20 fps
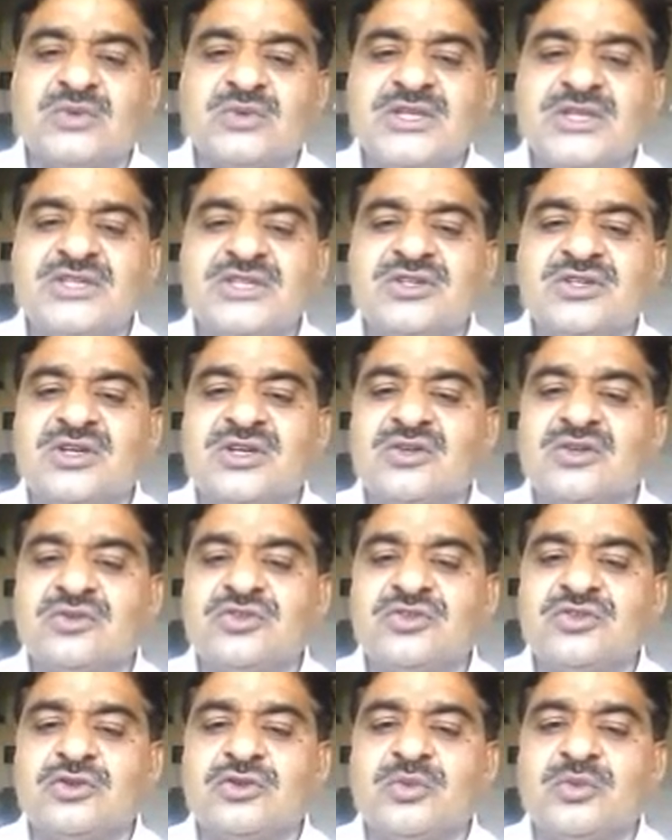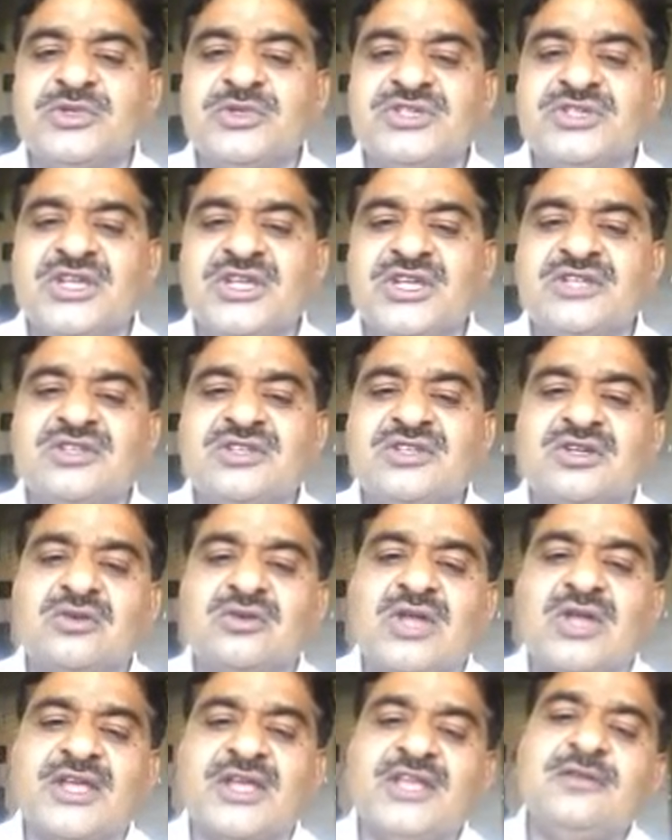1 is equal to 0 means A is equal
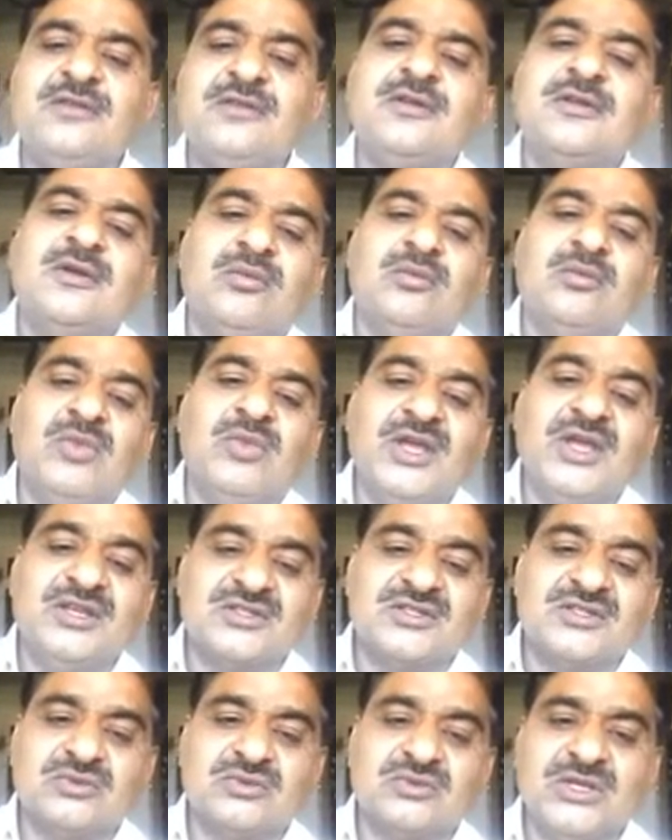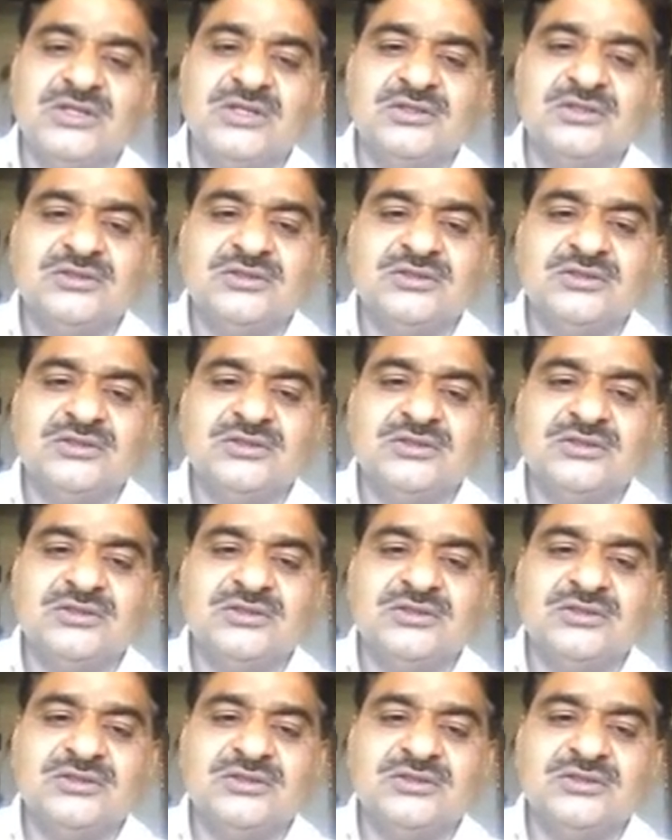to again minus 1.